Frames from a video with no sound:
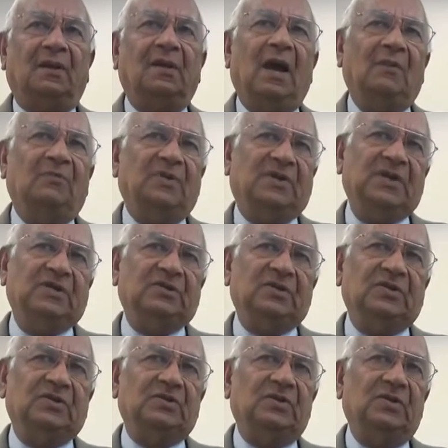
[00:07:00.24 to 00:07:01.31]

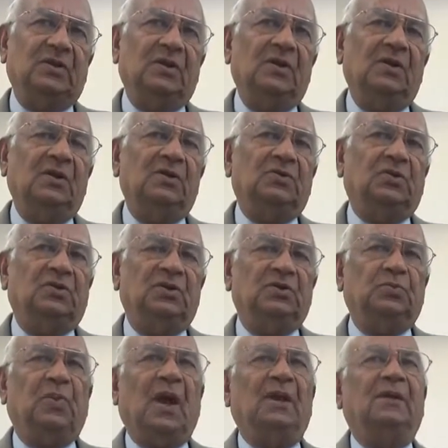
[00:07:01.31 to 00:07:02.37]
competitions. So this
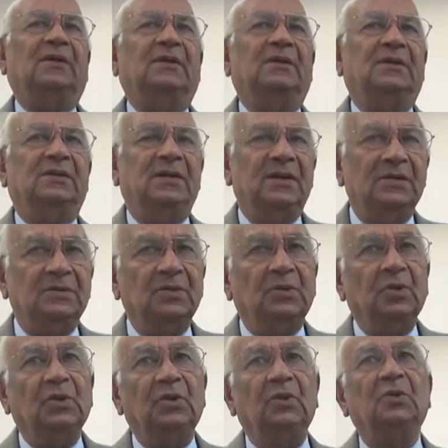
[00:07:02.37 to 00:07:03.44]
product is easy to
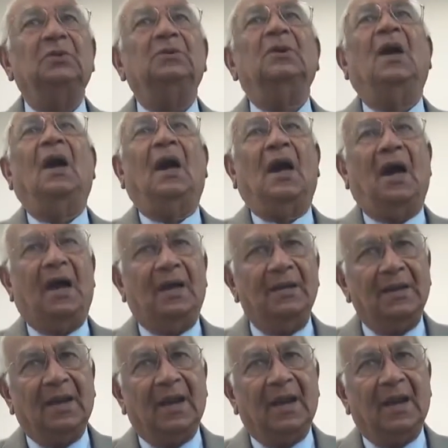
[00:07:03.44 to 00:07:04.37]
use, highly